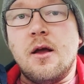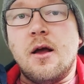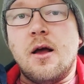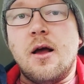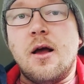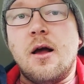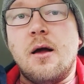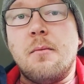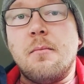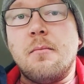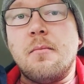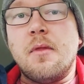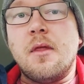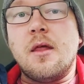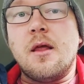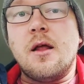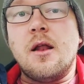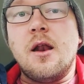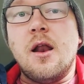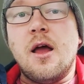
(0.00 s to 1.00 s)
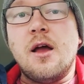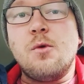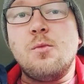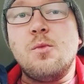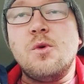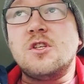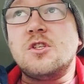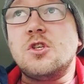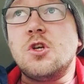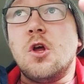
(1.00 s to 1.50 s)
uh,
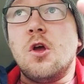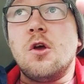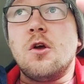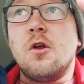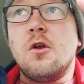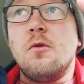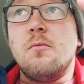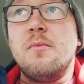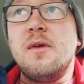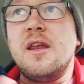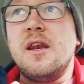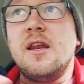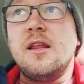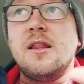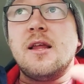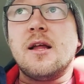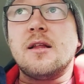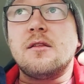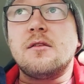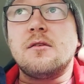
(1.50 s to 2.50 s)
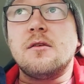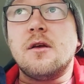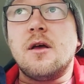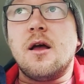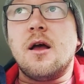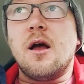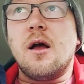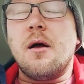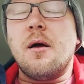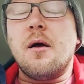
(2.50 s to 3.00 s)
language circle, meaning that
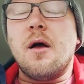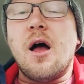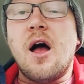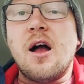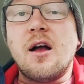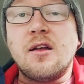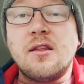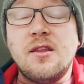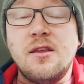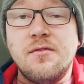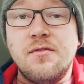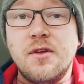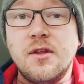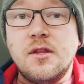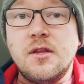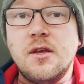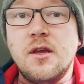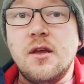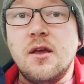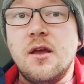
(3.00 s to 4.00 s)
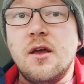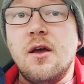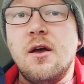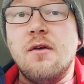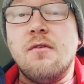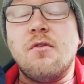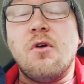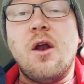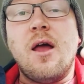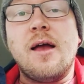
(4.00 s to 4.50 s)
uh, activity
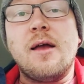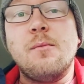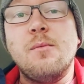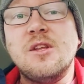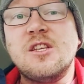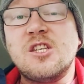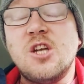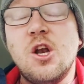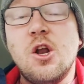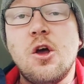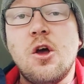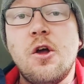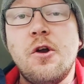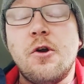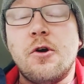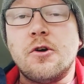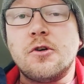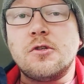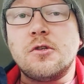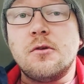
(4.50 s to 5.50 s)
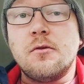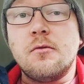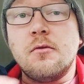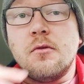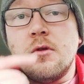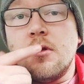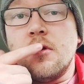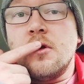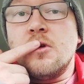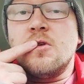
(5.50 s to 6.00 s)
for language learners.
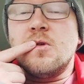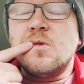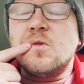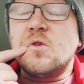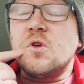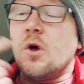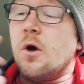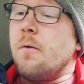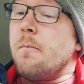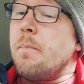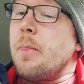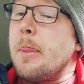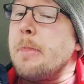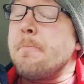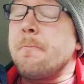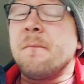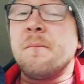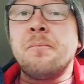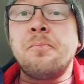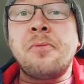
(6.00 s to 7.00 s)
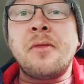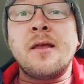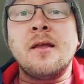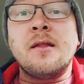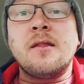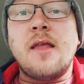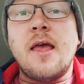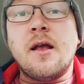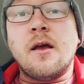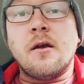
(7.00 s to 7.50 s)
So
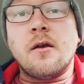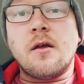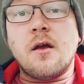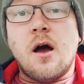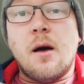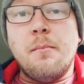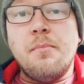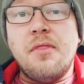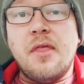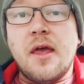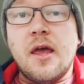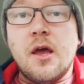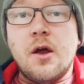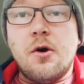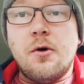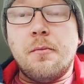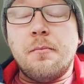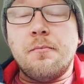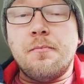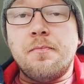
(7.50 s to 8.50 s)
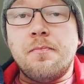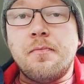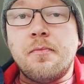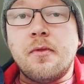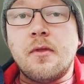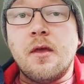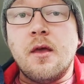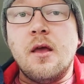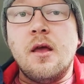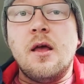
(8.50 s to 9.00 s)
they can come there.
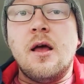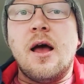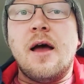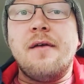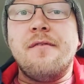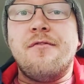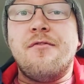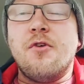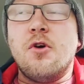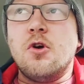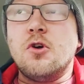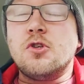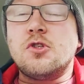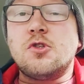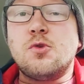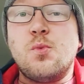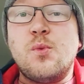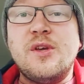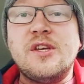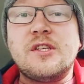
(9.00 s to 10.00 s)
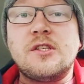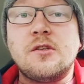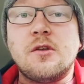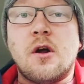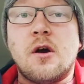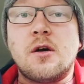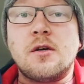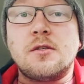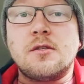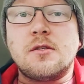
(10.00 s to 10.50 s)
And first we
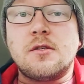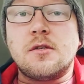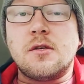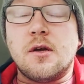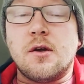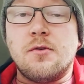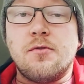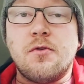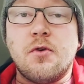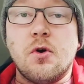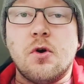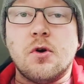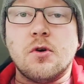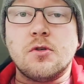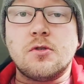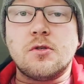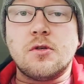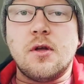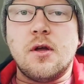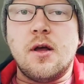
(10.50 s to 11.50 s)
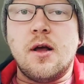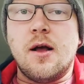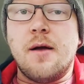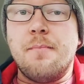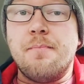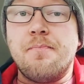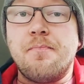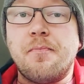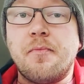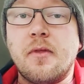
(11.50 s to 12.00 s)
start, of course, um,